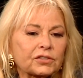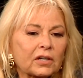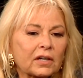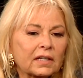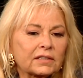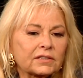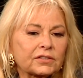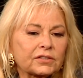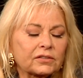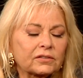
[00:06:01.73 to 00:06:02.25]

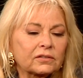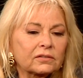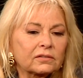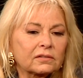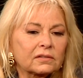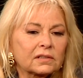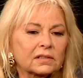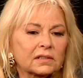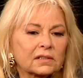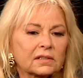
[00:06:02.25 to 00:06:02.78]
try to,
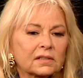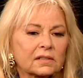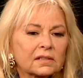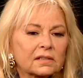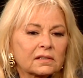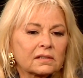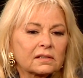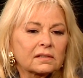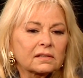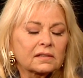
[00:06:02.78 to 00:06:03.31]

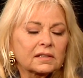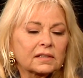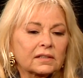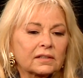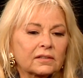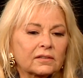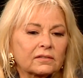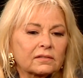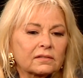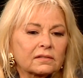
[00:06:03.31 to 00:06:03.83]
you
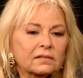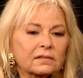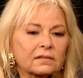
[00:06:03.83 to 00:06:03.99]
know,